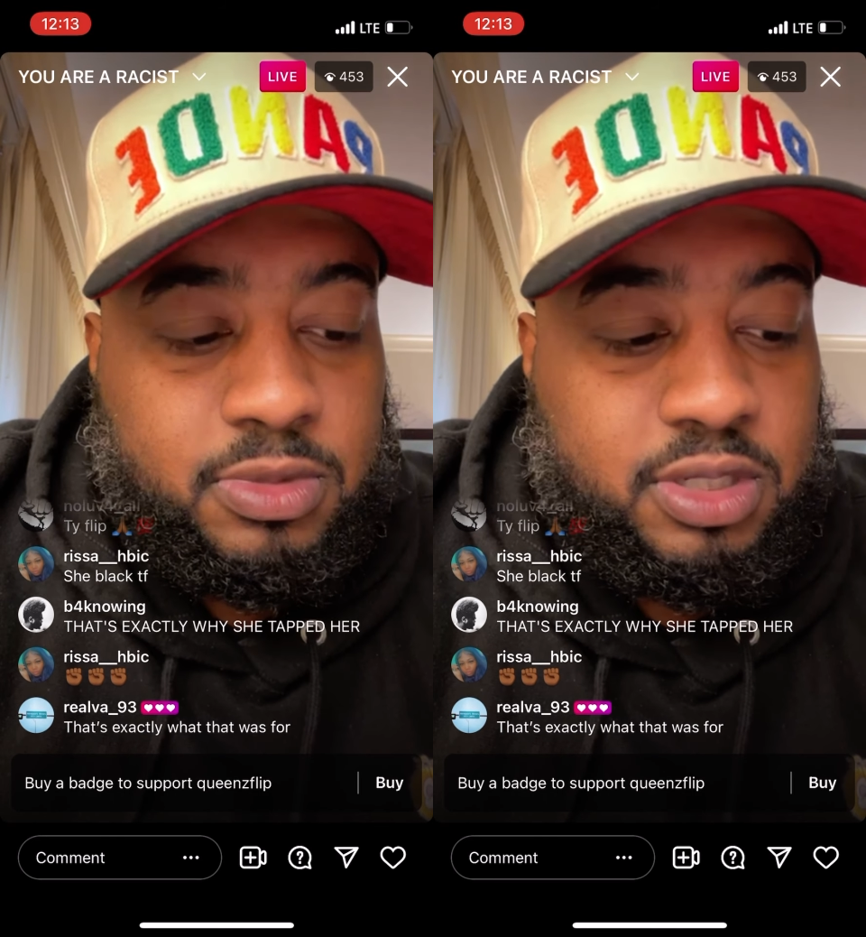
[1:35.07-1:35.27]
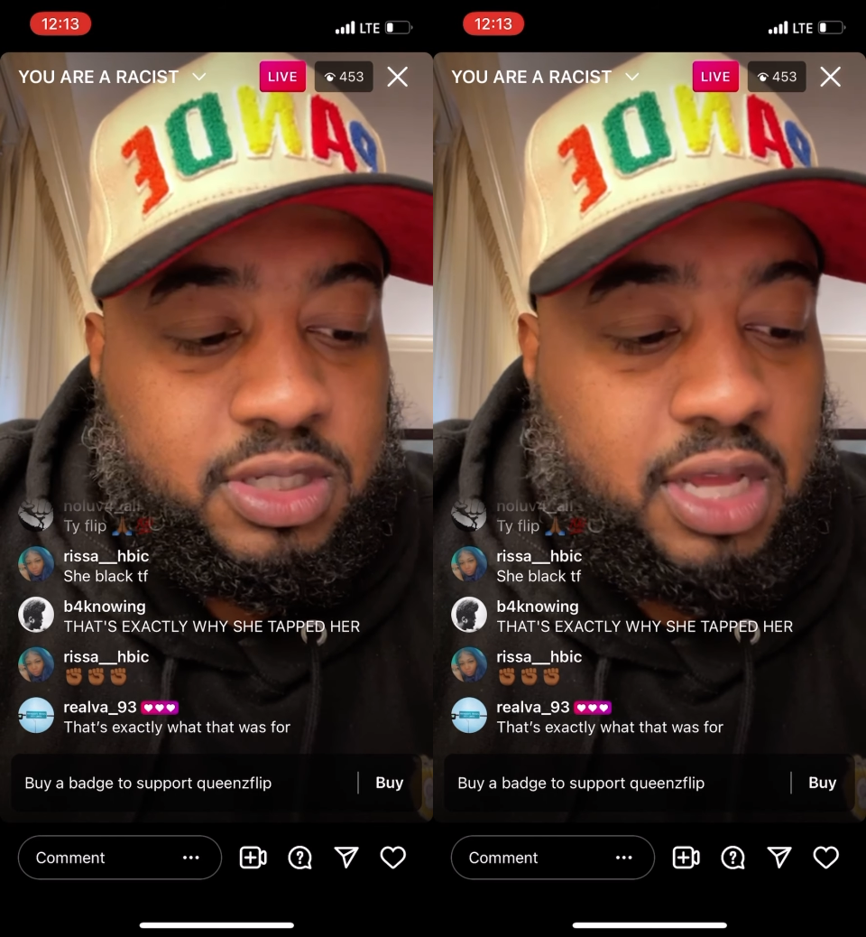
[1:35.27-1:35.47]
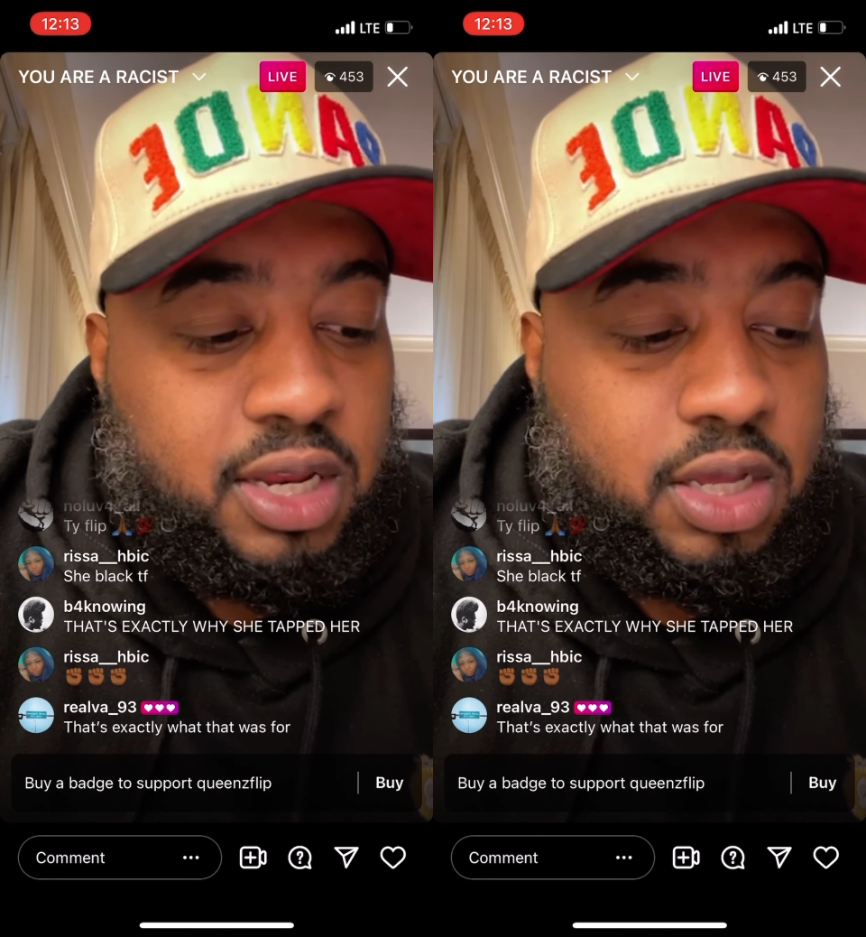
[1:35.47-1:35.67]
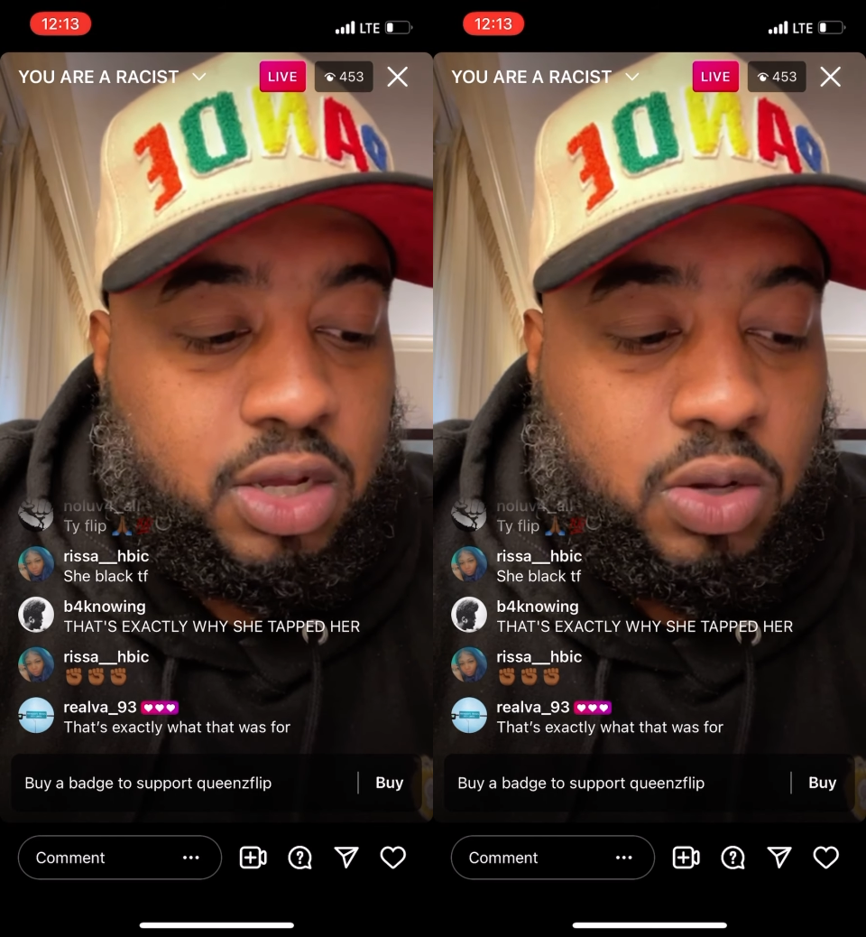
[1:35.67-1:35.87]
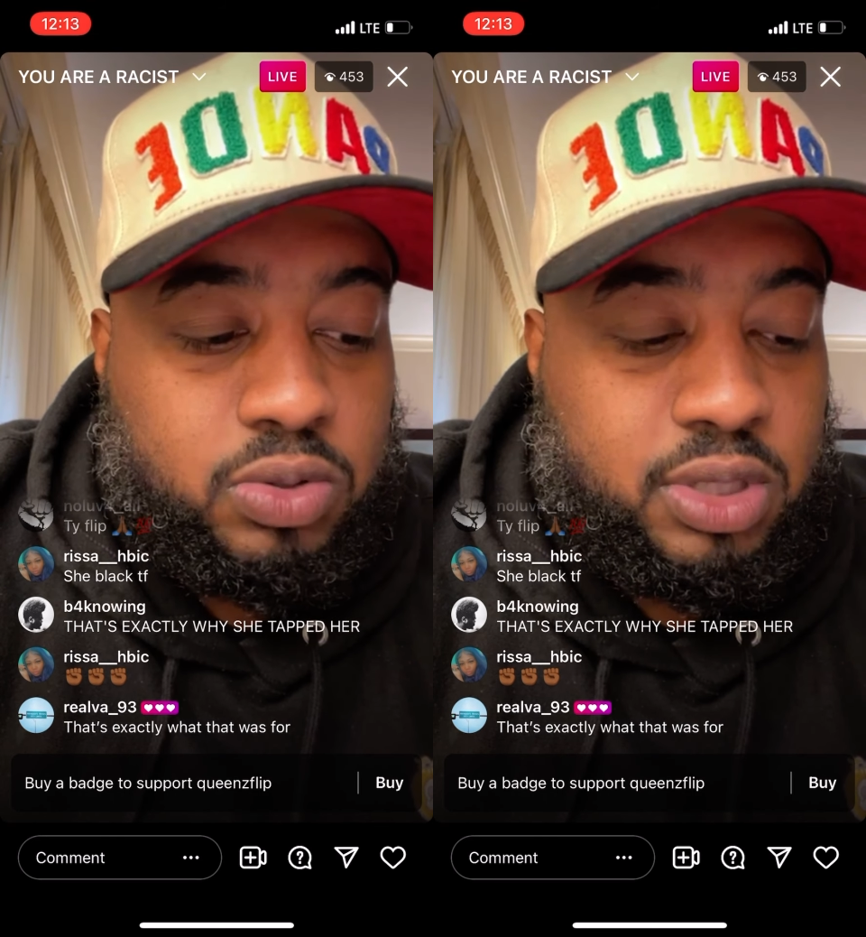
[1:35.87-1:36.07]
it's not a
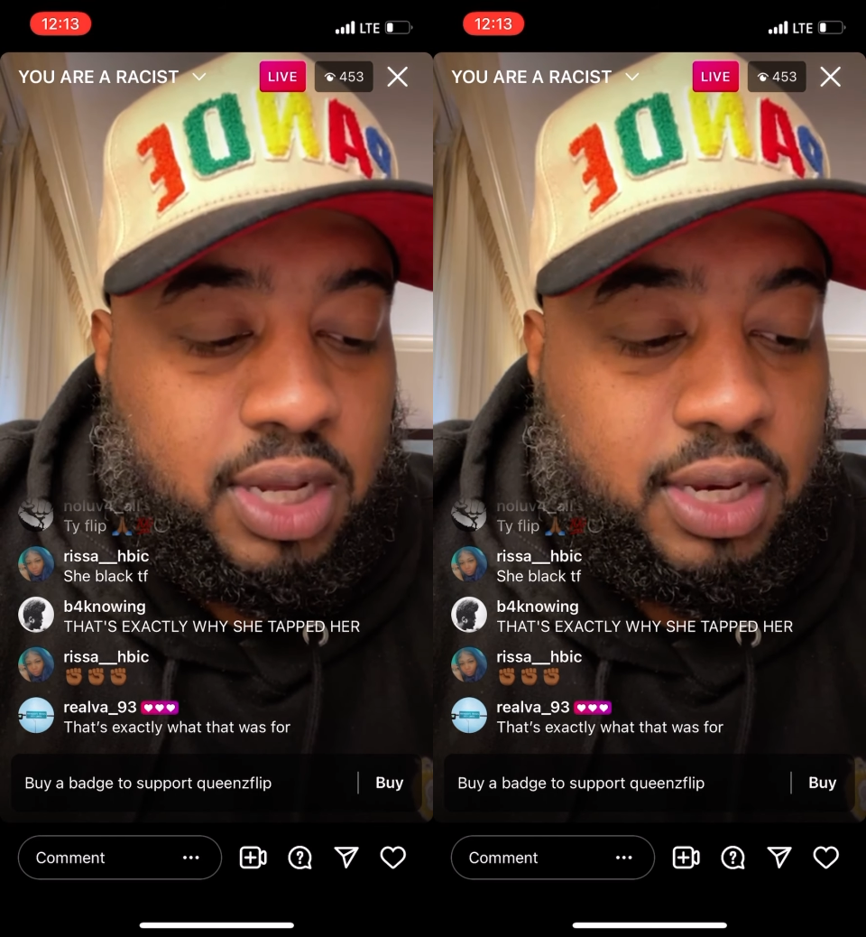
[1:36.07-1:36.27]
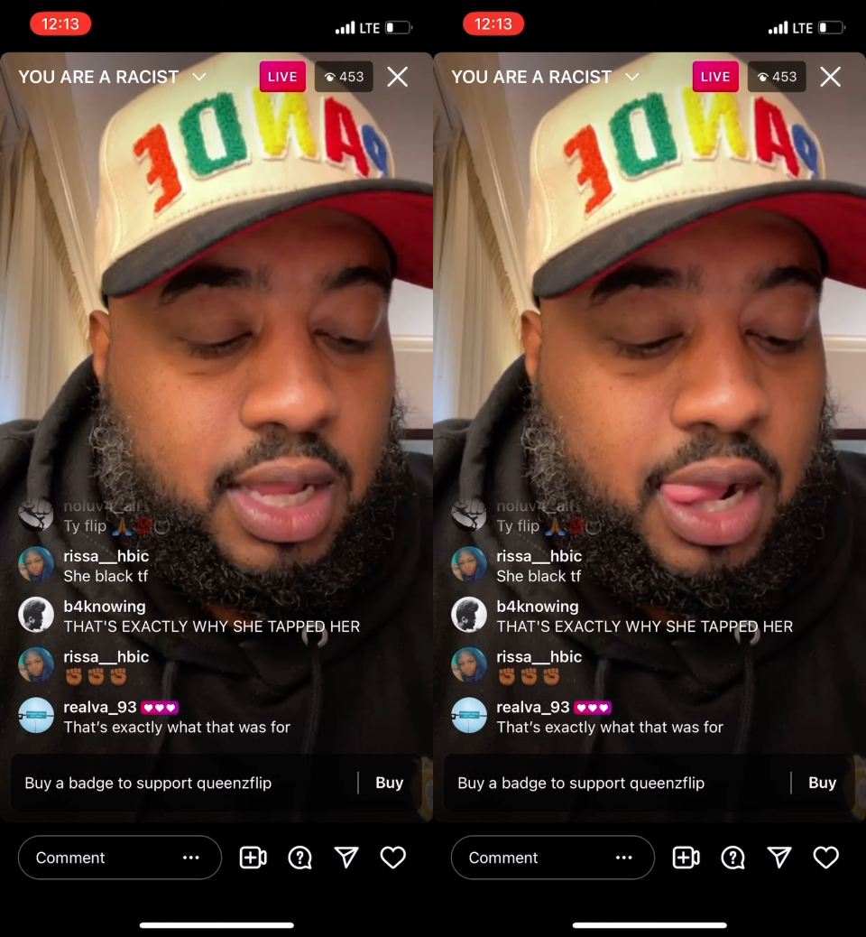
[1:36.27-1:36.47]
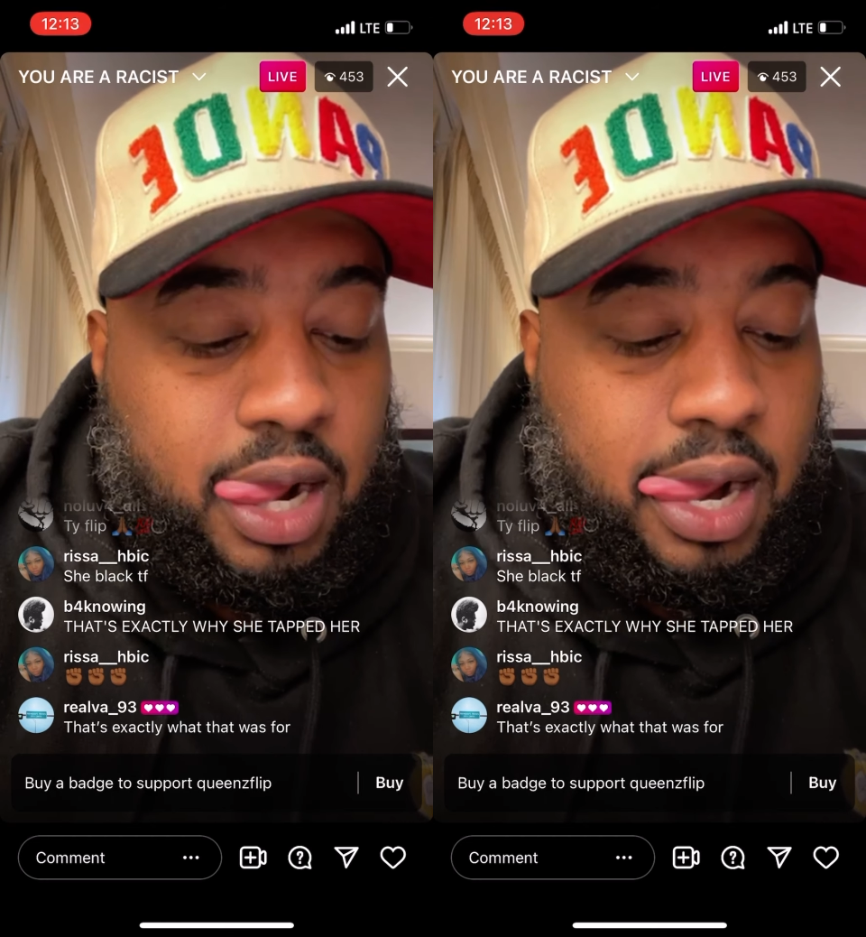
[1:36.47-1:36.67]
good cosign.